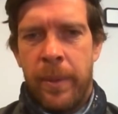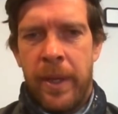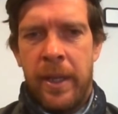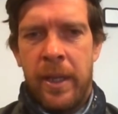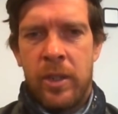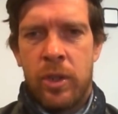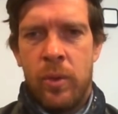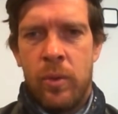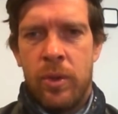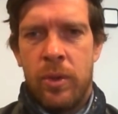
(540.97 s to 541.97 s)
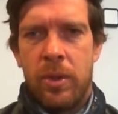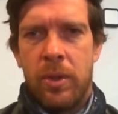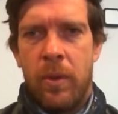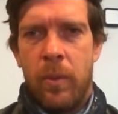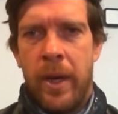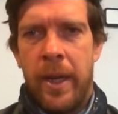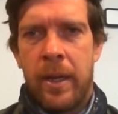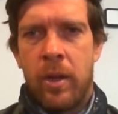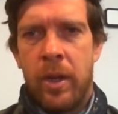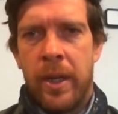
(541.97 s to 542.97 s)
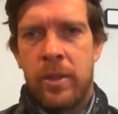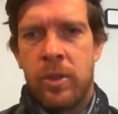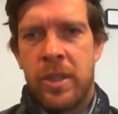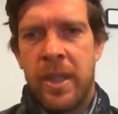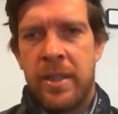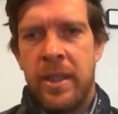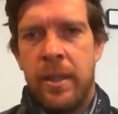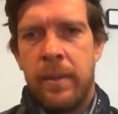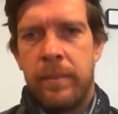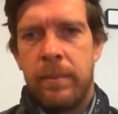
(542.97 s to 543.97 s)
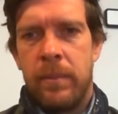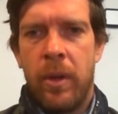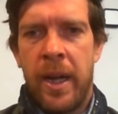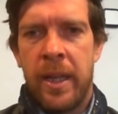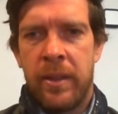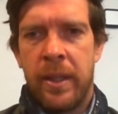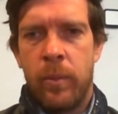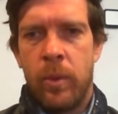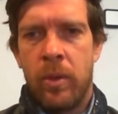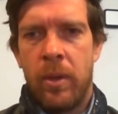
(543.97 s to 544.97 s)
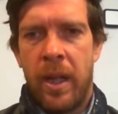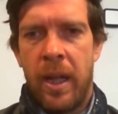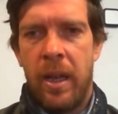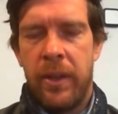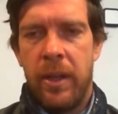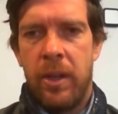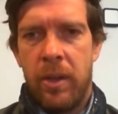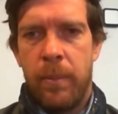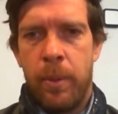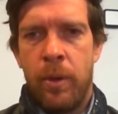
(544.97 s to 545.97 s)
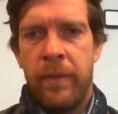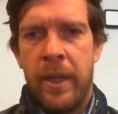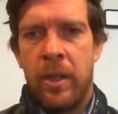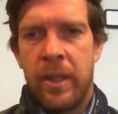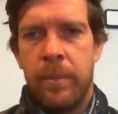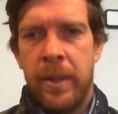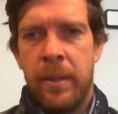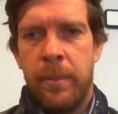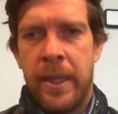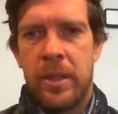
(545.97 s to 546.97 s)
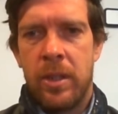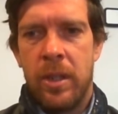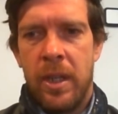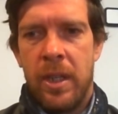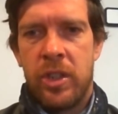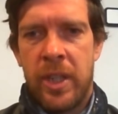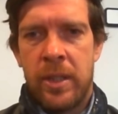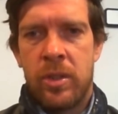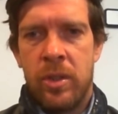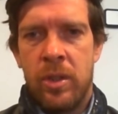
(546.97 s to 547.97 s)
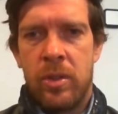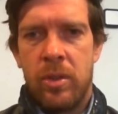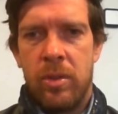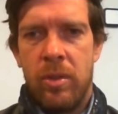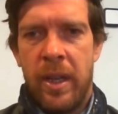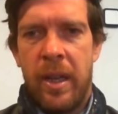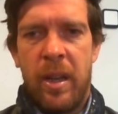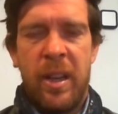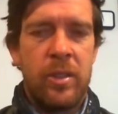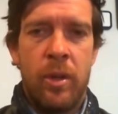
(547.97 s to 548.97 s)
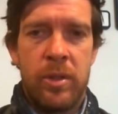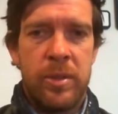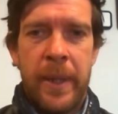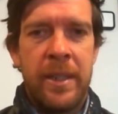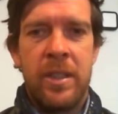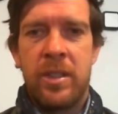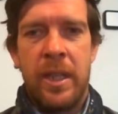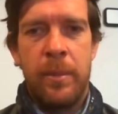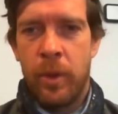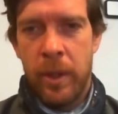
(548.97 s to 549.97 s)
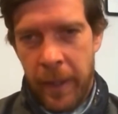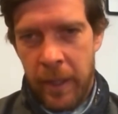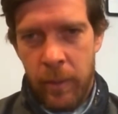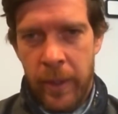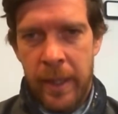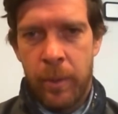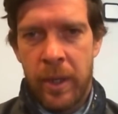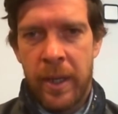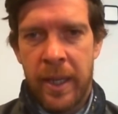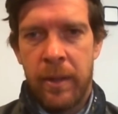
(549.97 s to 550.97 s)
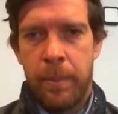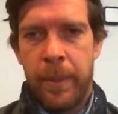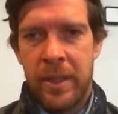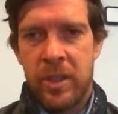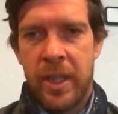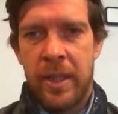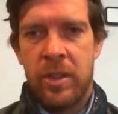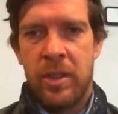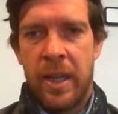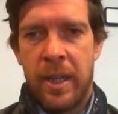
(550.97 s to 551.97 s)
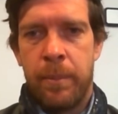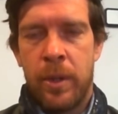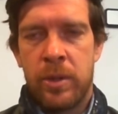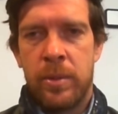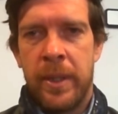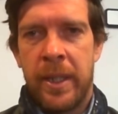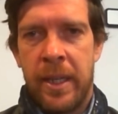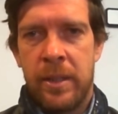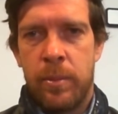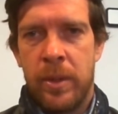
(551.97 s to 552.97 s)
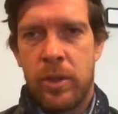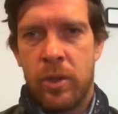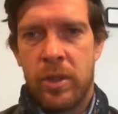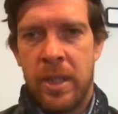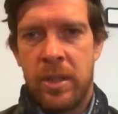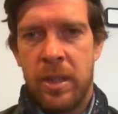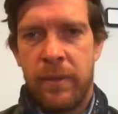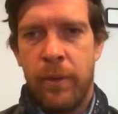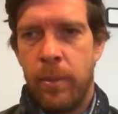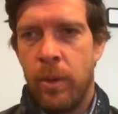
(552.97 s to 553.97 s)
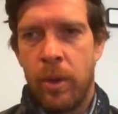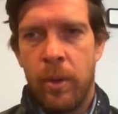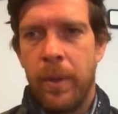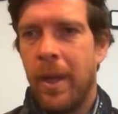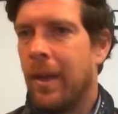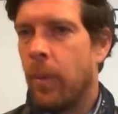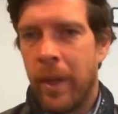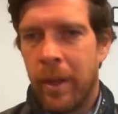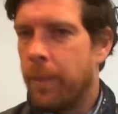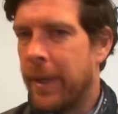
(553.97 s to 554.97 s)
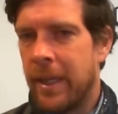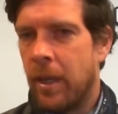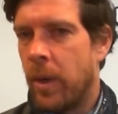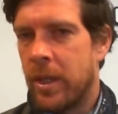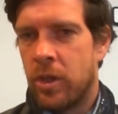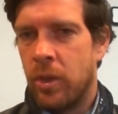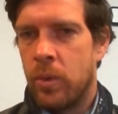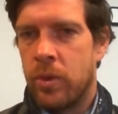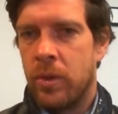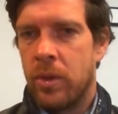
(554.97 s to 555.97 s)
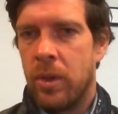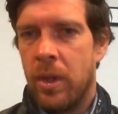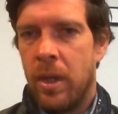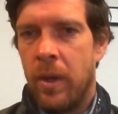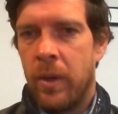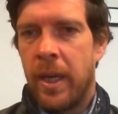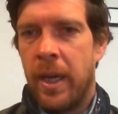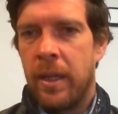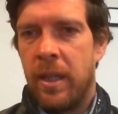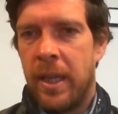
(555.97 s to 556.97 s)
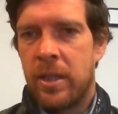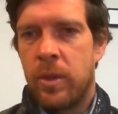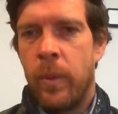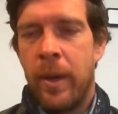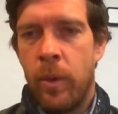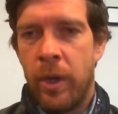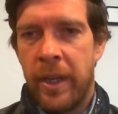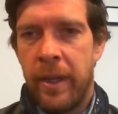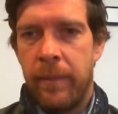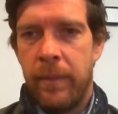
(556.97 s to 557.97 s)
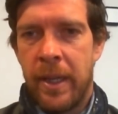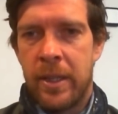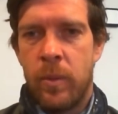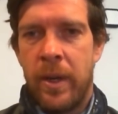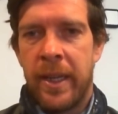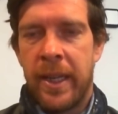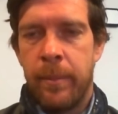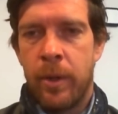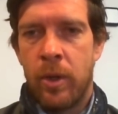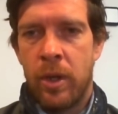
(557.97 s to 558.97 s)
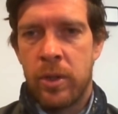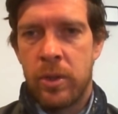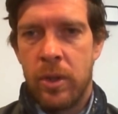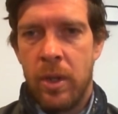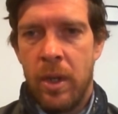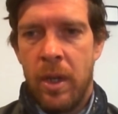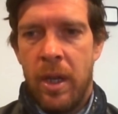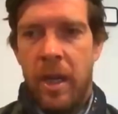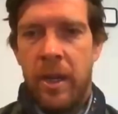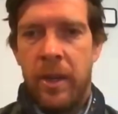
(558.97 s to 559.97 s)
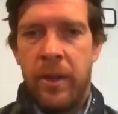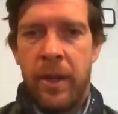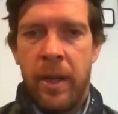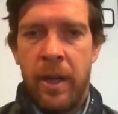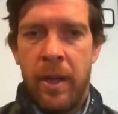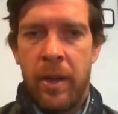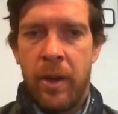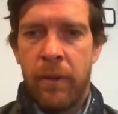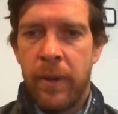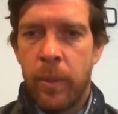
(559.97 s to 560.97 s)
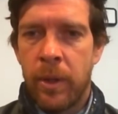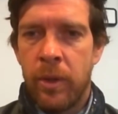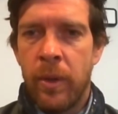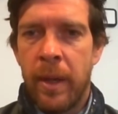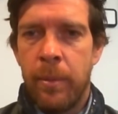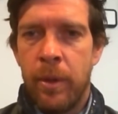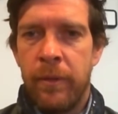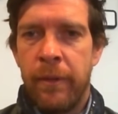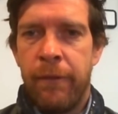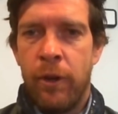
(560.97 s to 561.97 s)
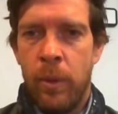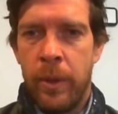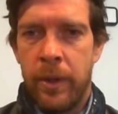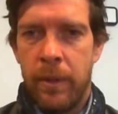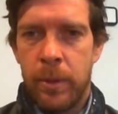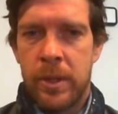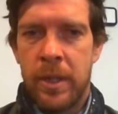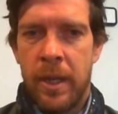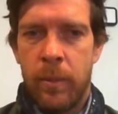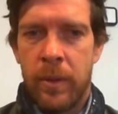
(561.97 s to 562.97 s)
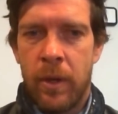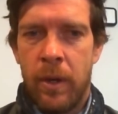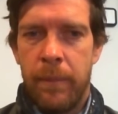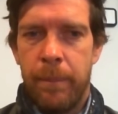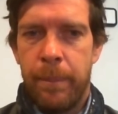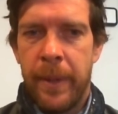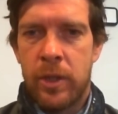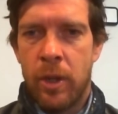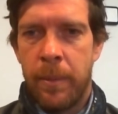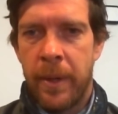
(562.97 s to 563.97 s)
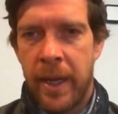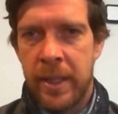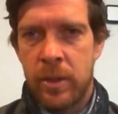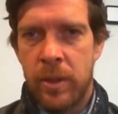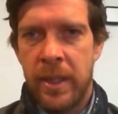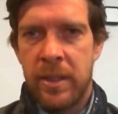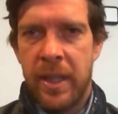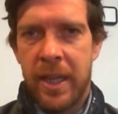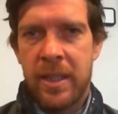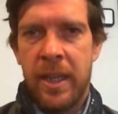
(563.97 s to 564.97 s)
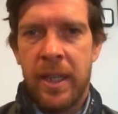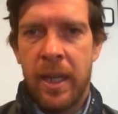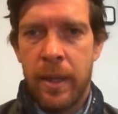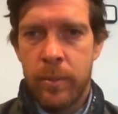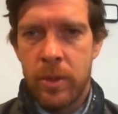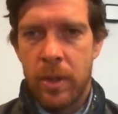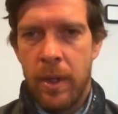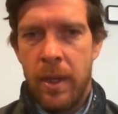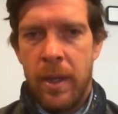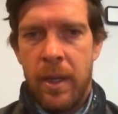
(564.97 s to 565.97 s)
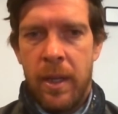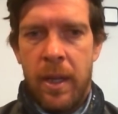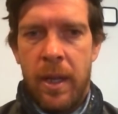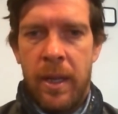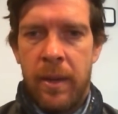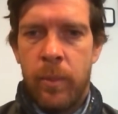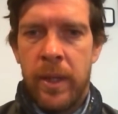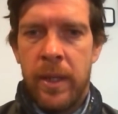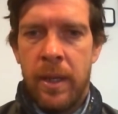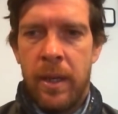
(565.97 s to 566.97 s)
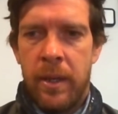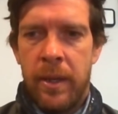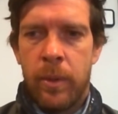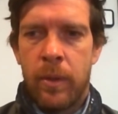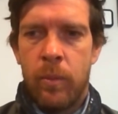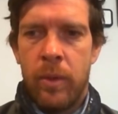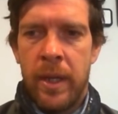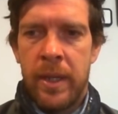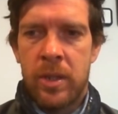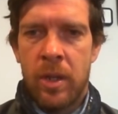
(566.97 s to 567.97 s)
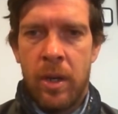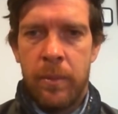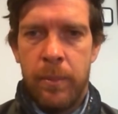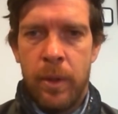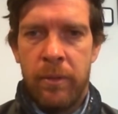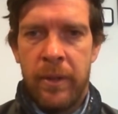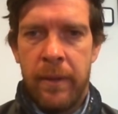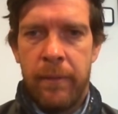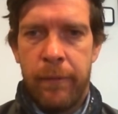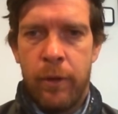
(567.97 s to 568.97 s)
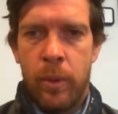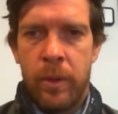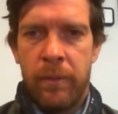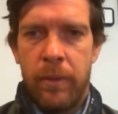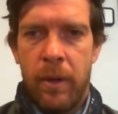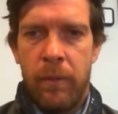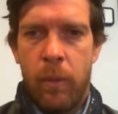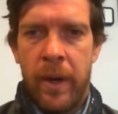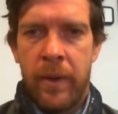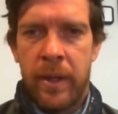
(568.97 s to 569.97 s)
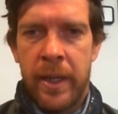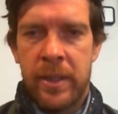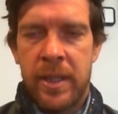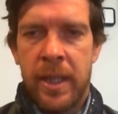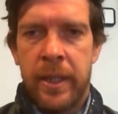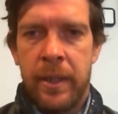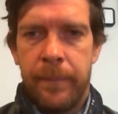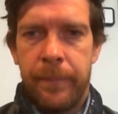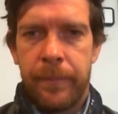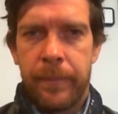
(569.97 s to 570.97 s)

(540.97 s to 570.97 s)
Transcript: there'll be any excuses that why I can't get success here. But I think well, I, the Port Vale will give me the best chances and that, that's not spending silly money, by the way, but I get the best chances that I can possibly can to bring success to this football club where there'll be no excuses. Okay, and that's the way I wanted it. That's the way I came across, and uh, and hopefully we can do that moving forward. But uh, we've got big job on our hands in these next eight games, and then we uh, then we can really start moving it forward of, of where I'd like to take it